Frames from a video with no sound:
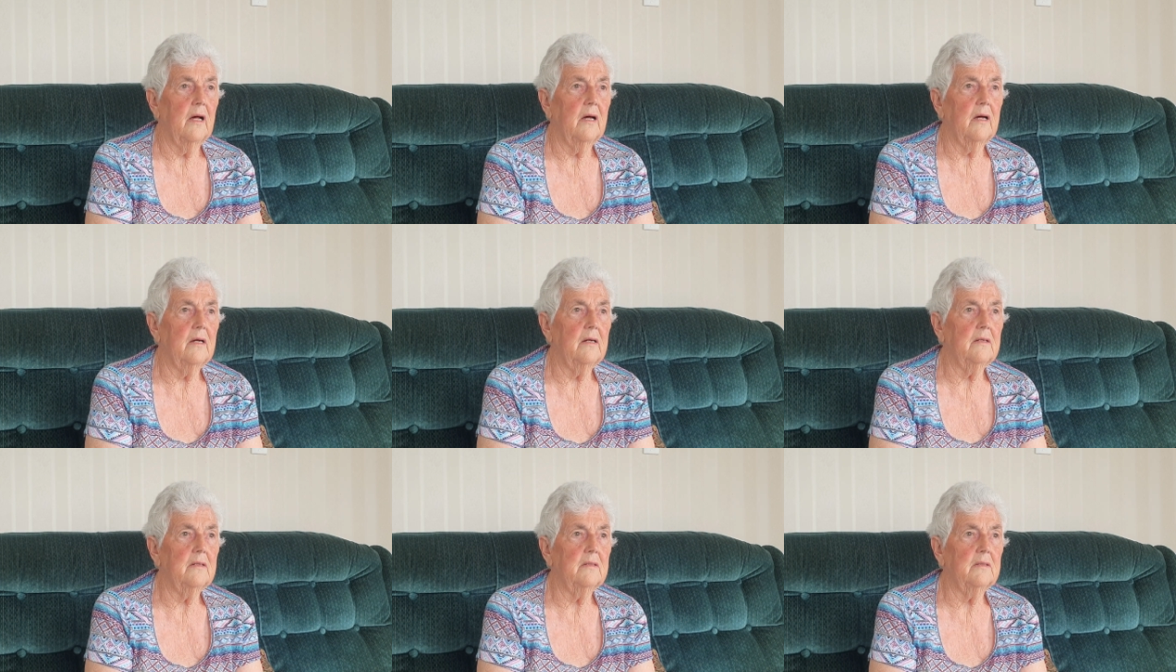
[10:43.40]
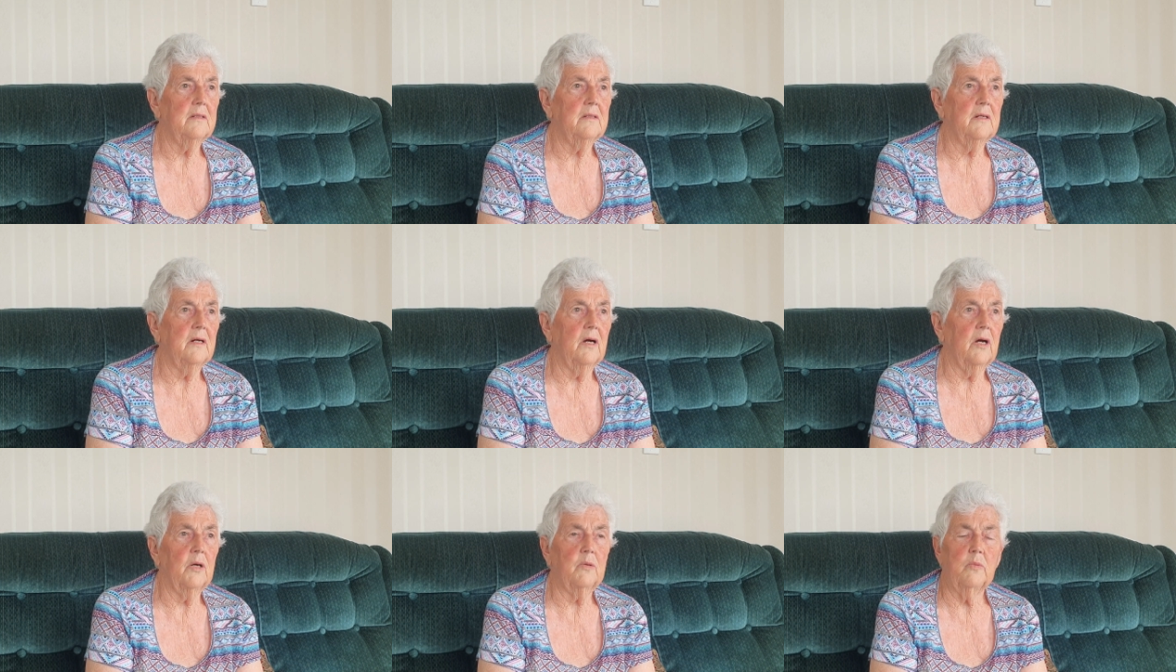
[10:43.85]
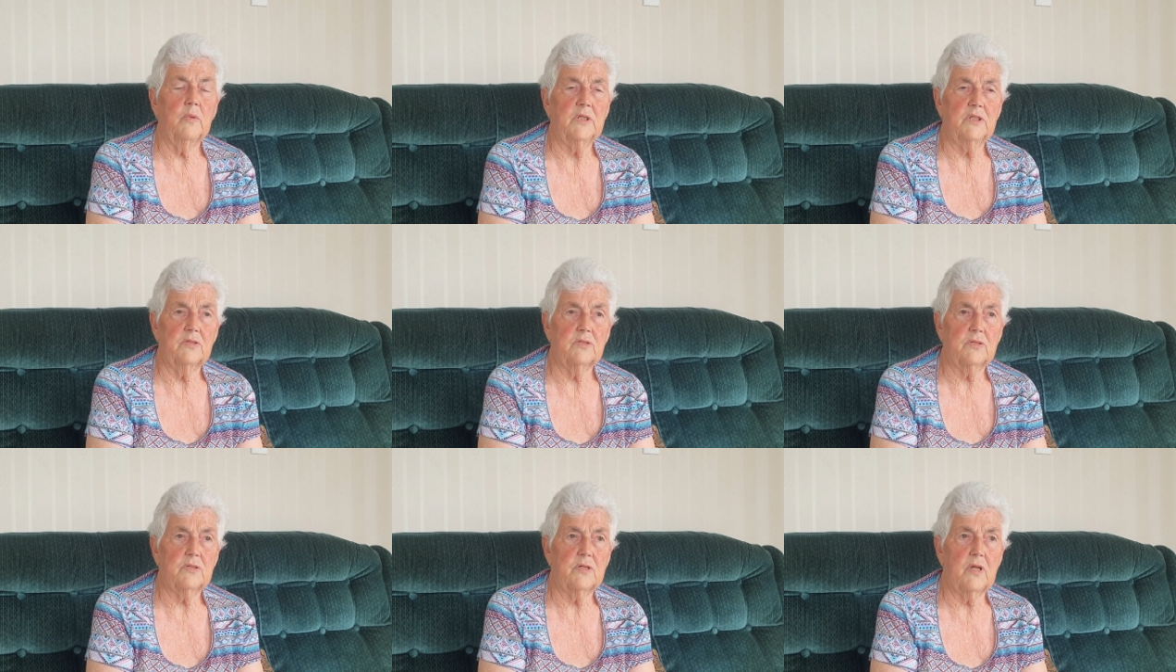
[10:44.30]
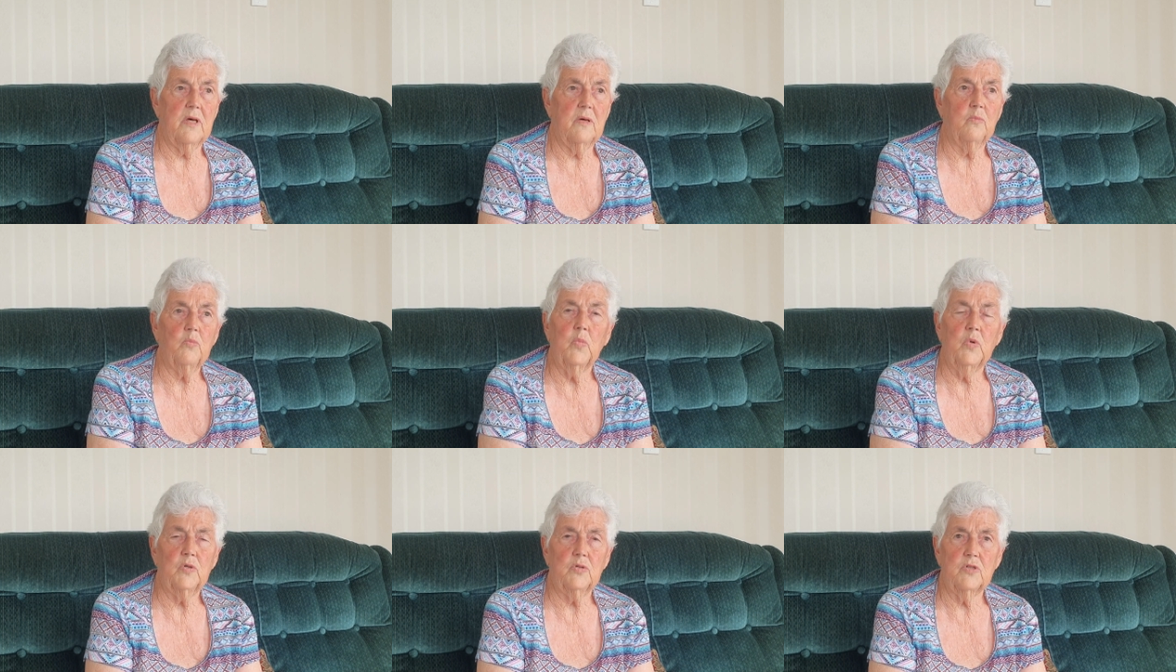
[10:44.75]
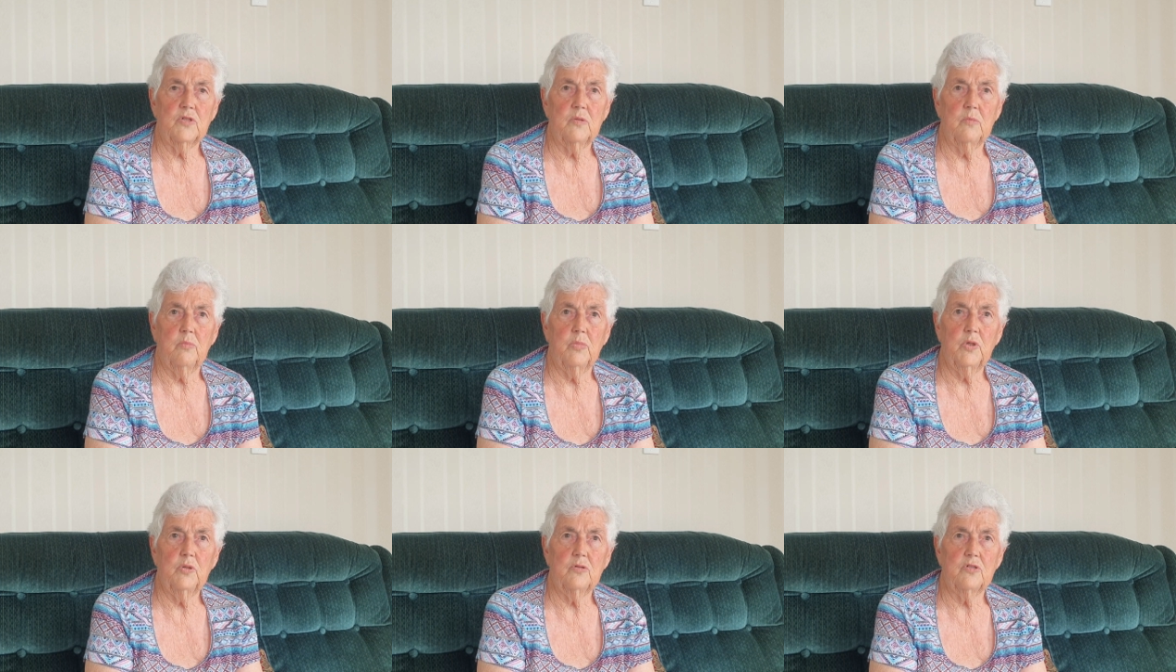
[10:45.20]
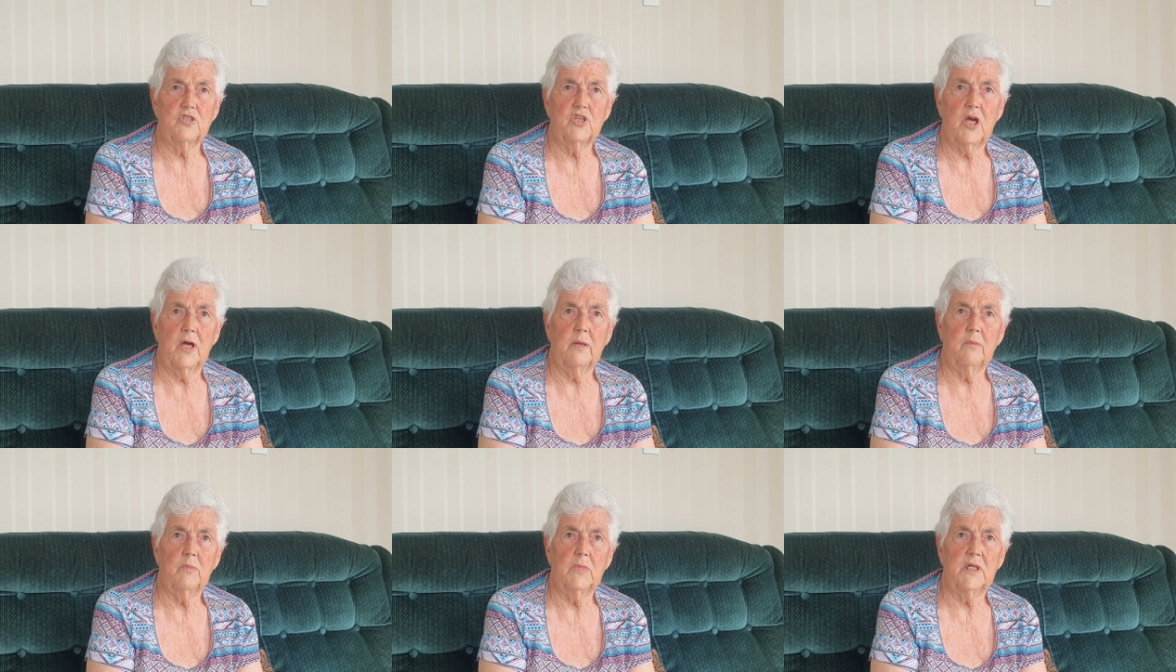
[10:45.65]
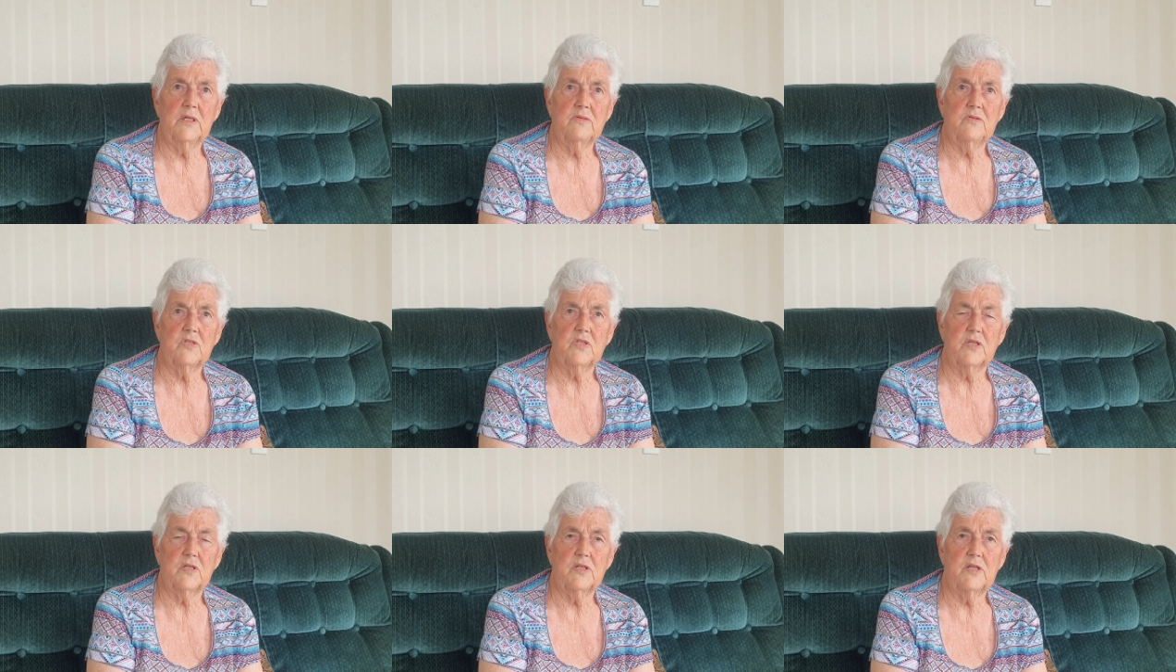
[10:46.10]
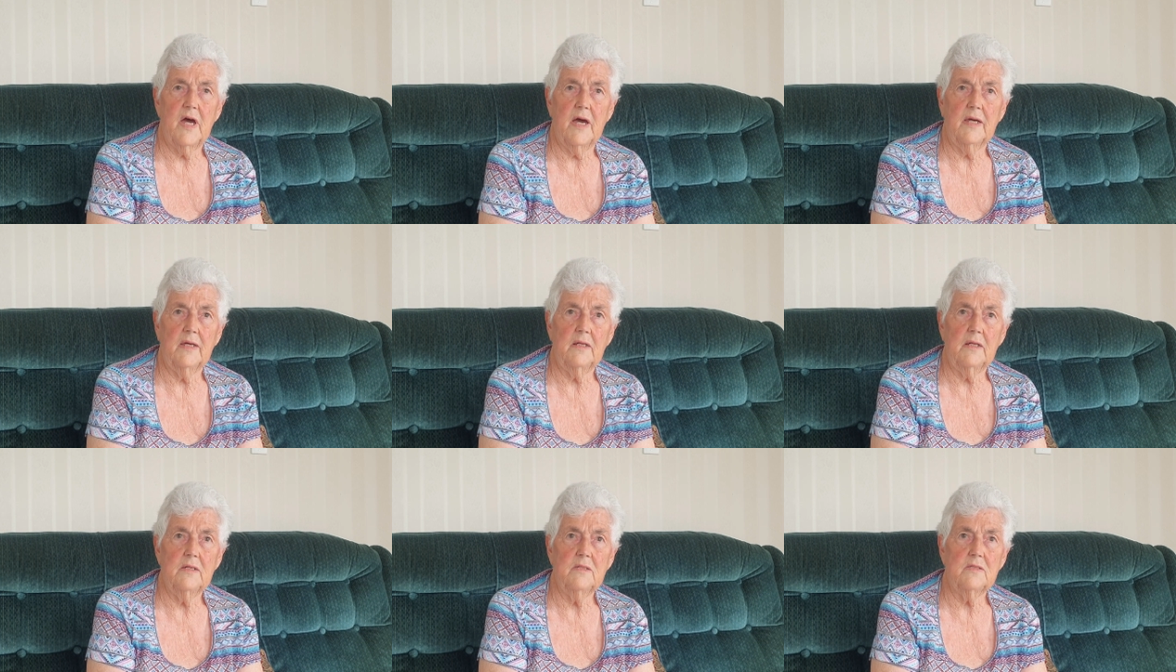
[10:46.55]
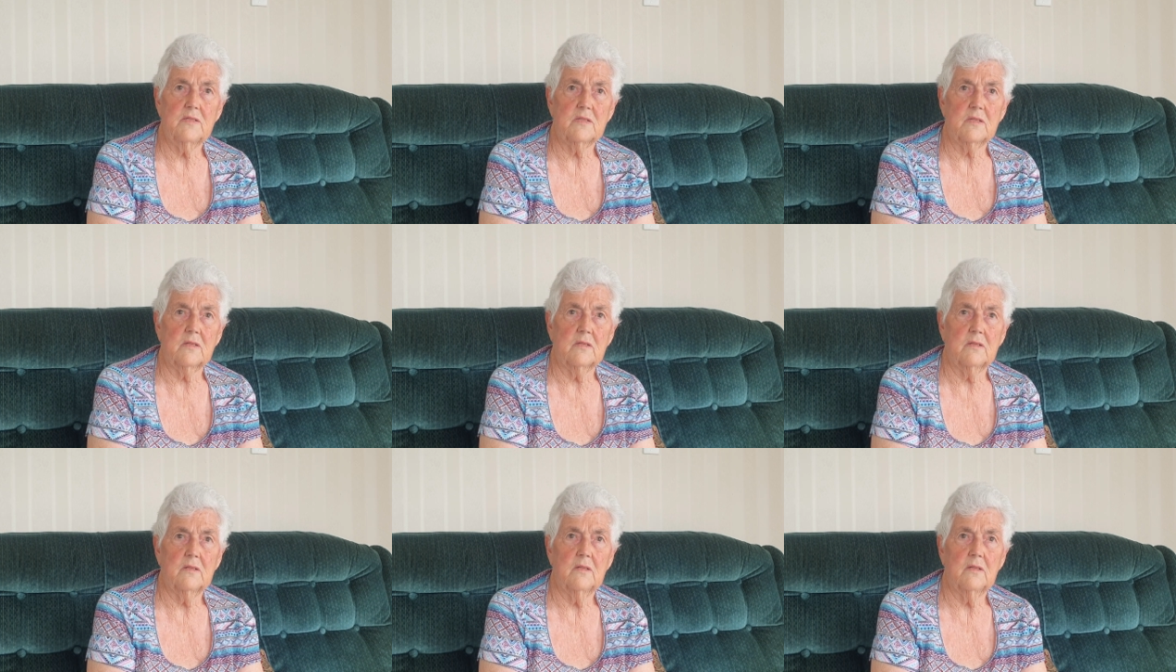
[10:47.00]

Ah, oh, I went and worked at Bert Chamberlain's, the tailors.